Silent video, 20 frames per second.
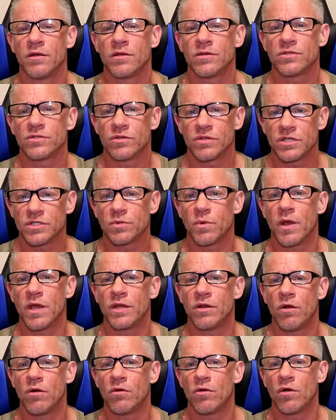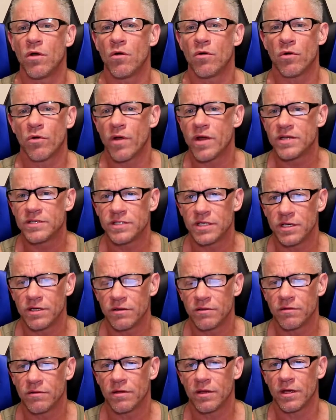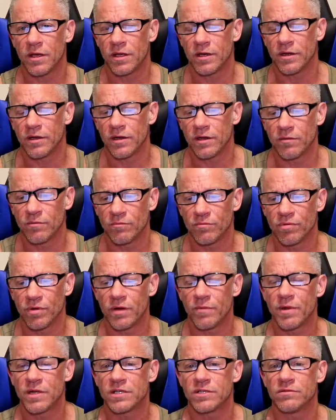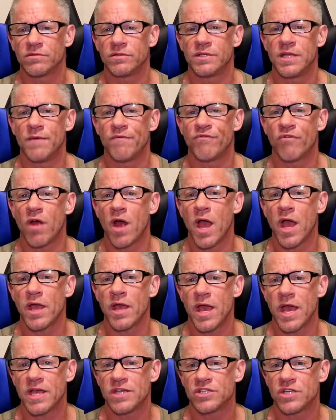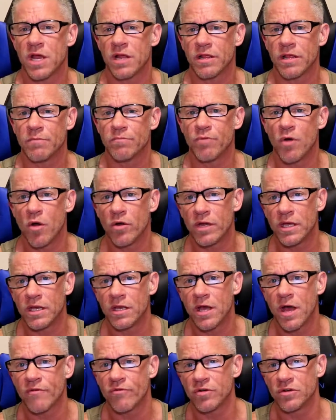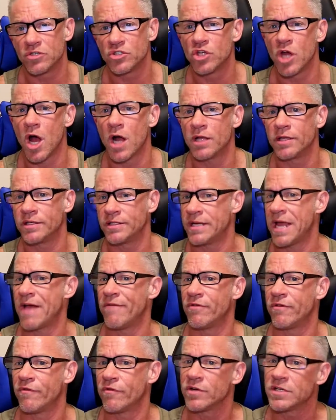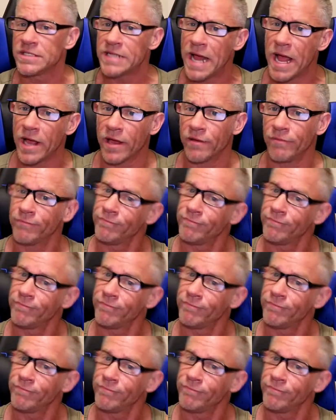so this way you don't go crazy and pretty much deep fry a Shetland pony, cover it in chocolate, and have it for a snack.